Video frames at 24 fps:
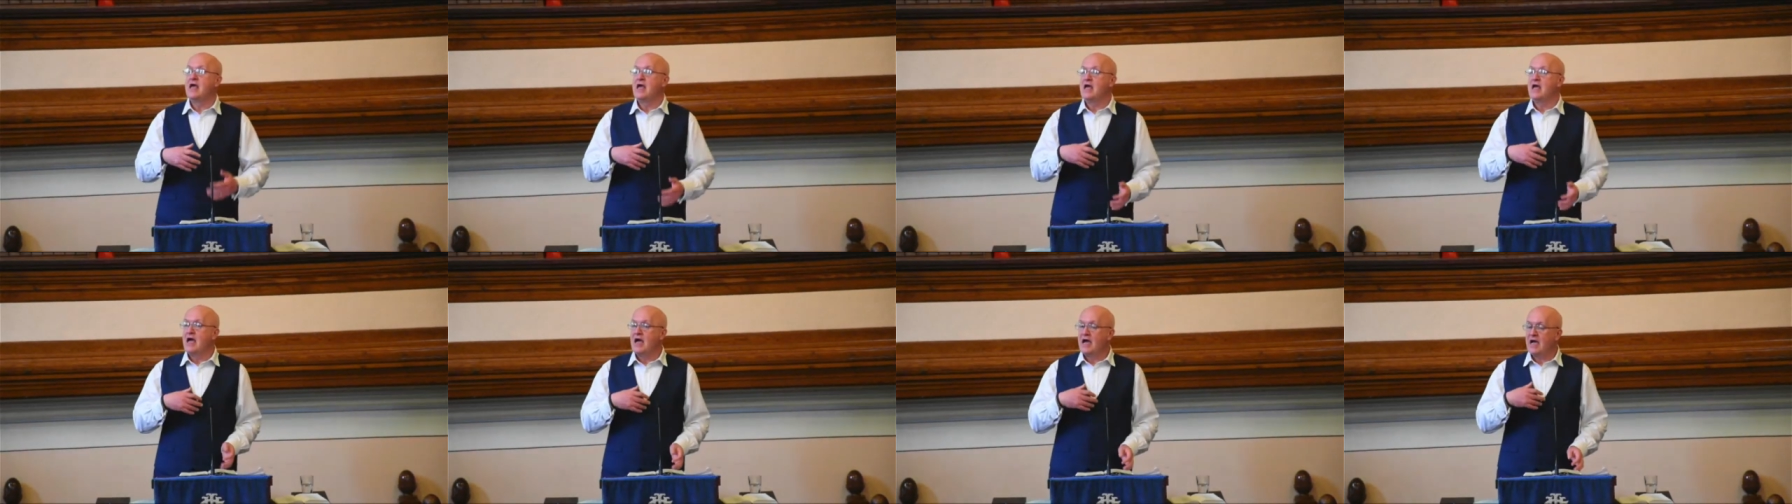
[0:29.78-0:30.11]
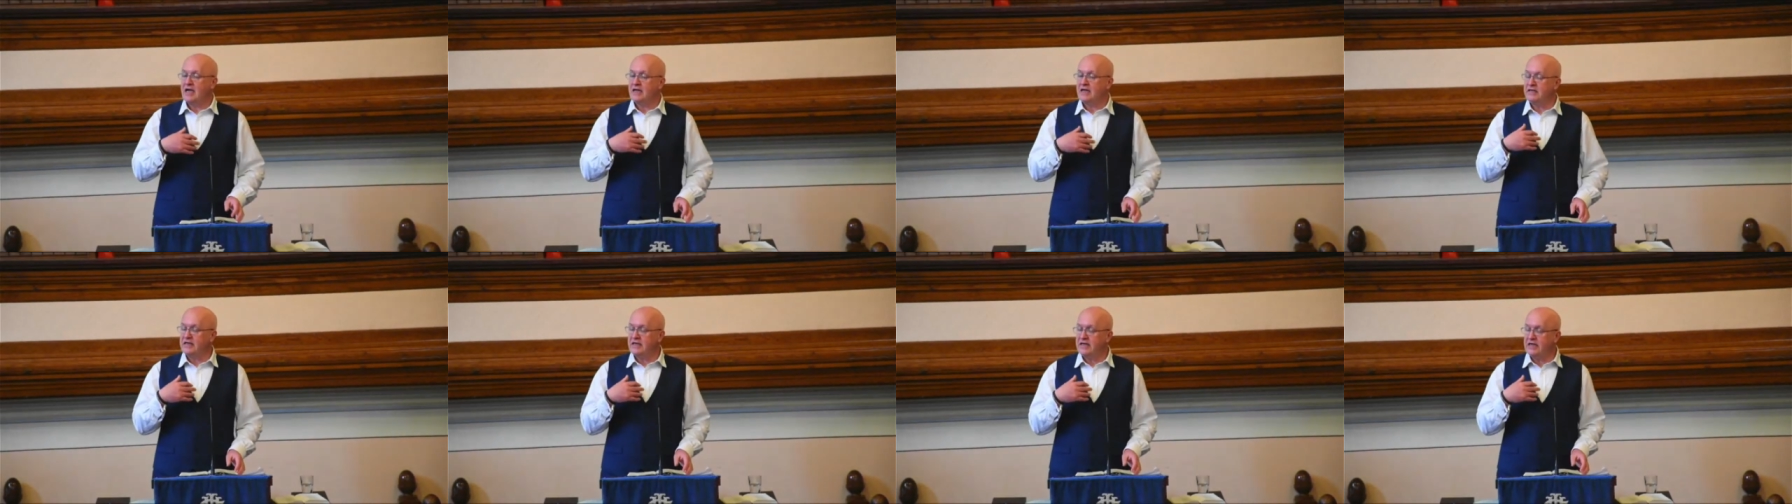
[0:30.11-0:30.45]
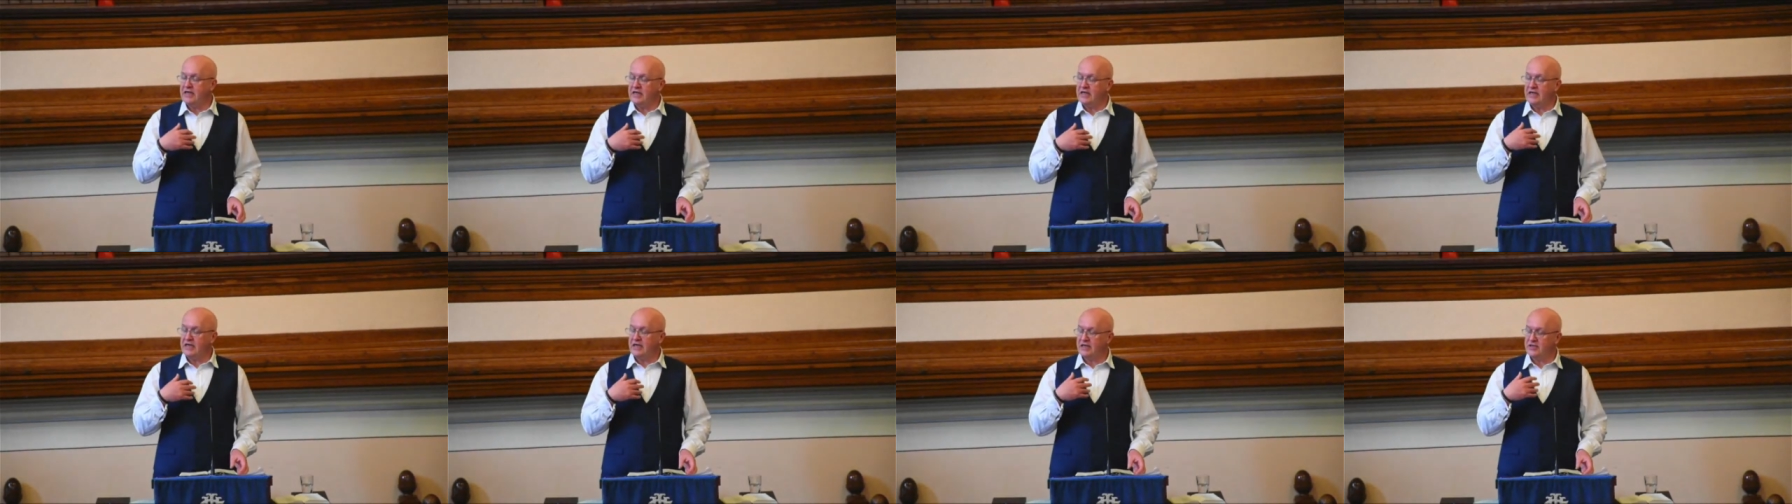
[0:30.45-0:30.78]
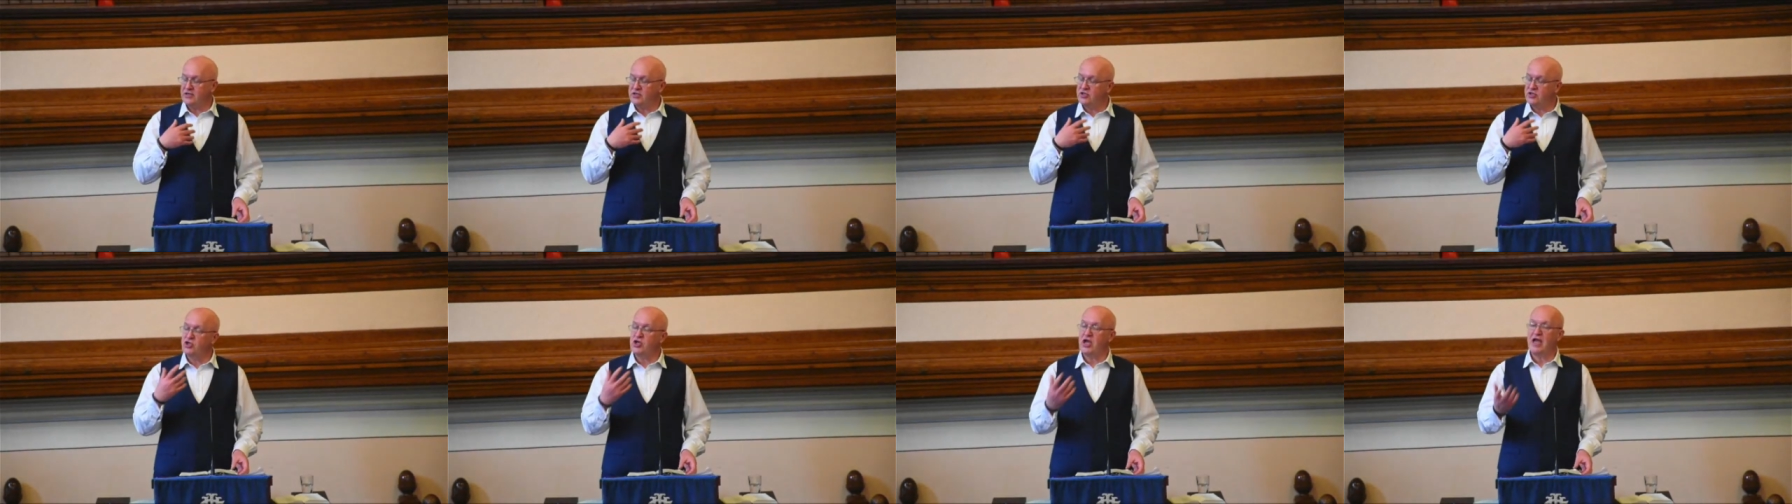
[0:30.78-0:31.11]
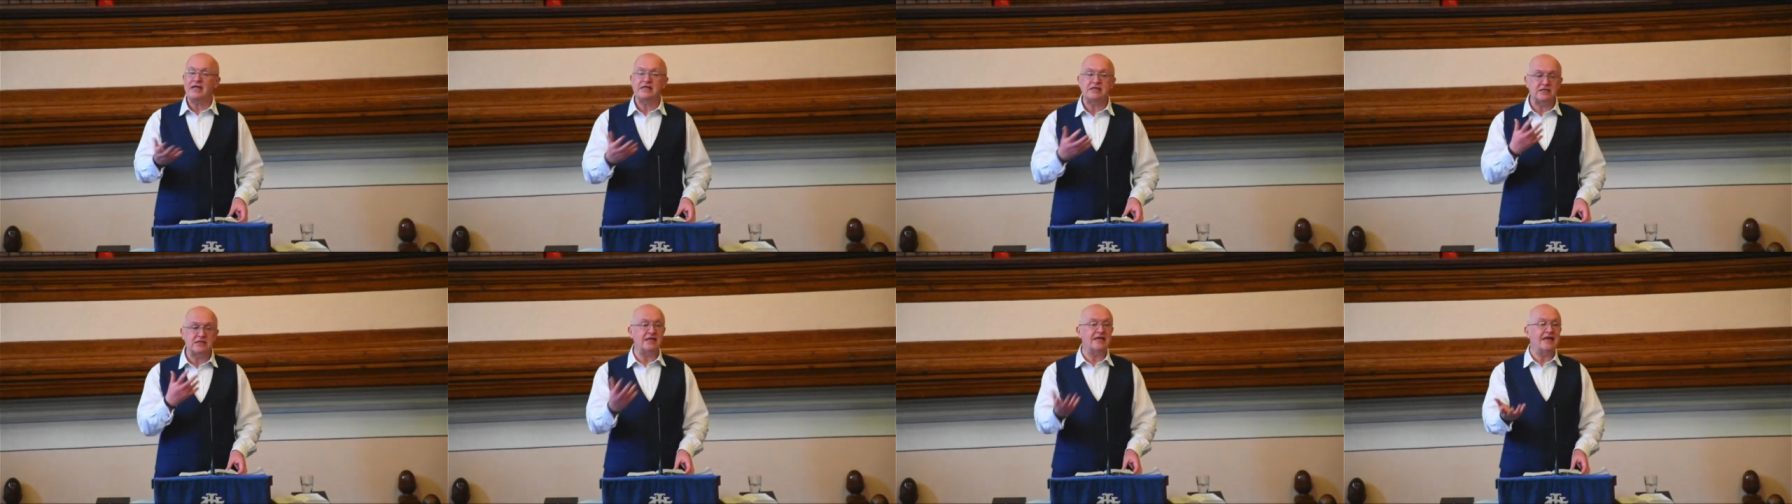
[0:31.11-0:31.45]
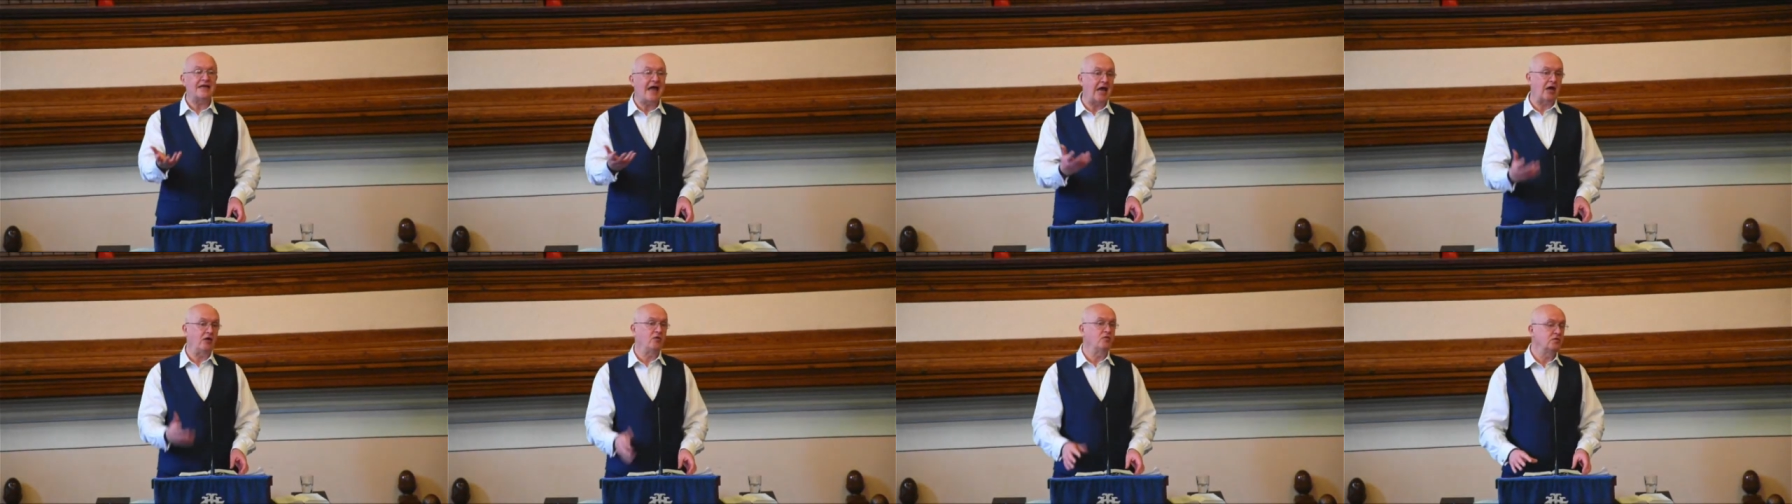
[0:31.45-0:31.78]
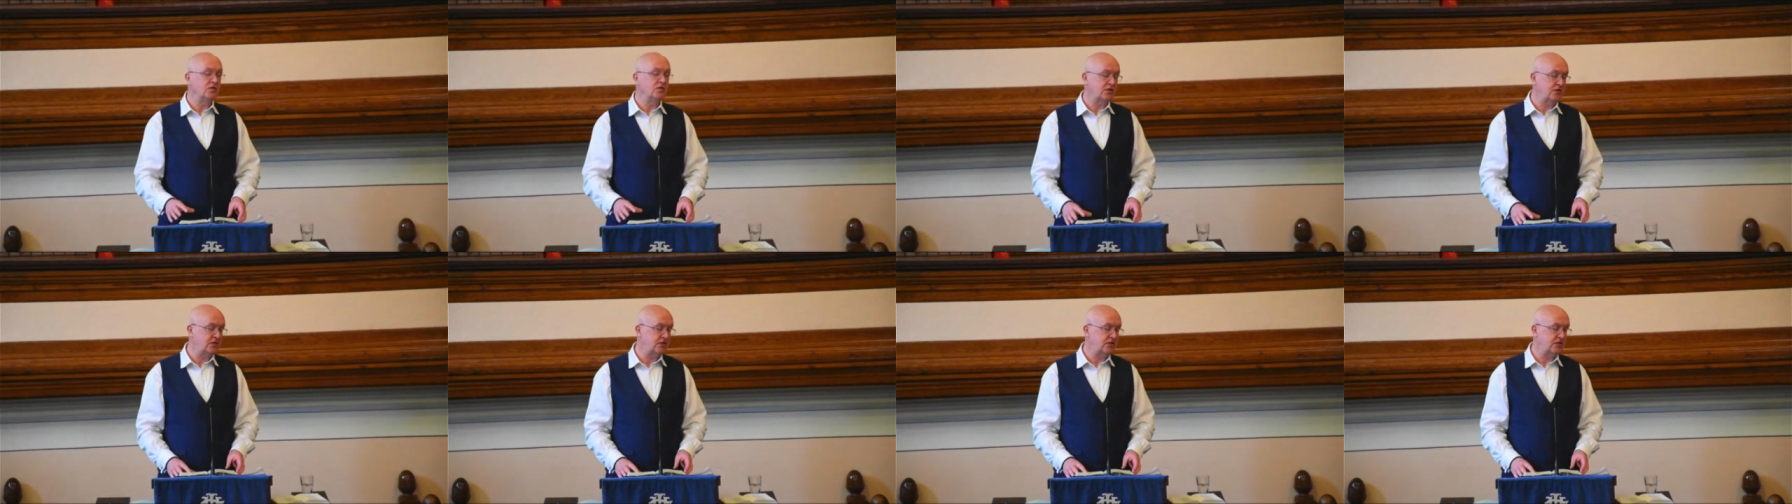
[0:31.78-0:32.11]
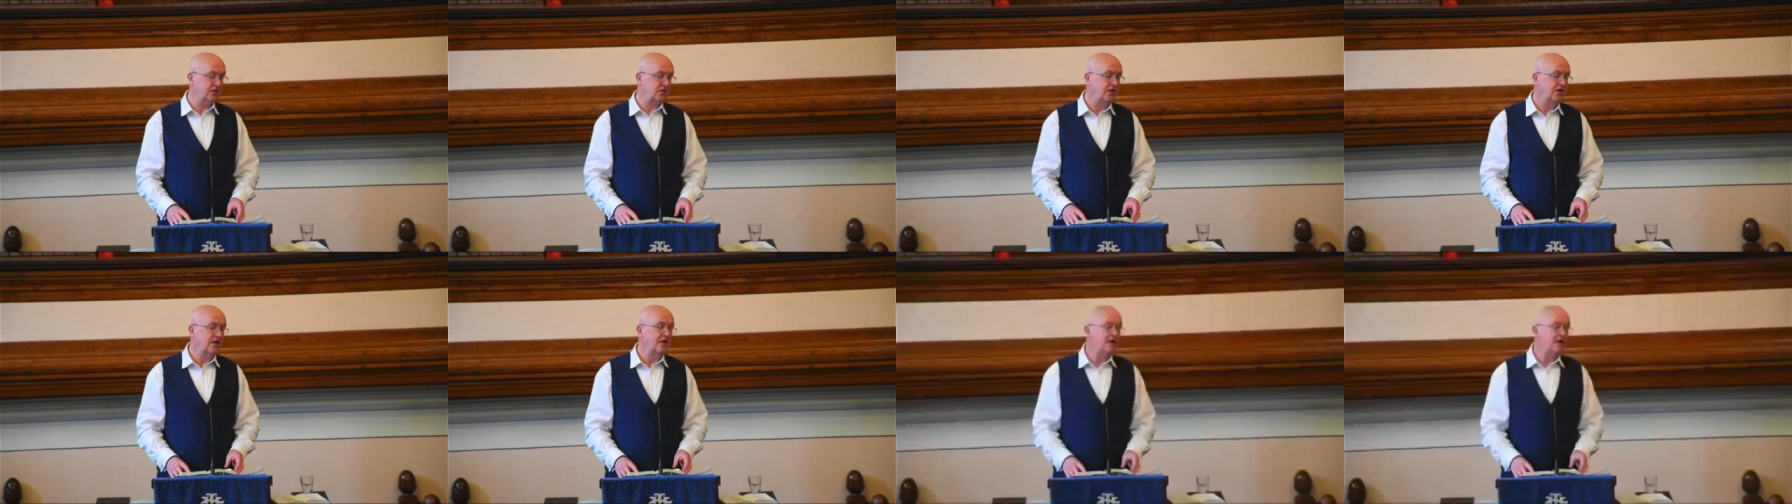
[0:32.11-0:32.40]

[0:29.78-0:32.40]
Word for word: And he has just announced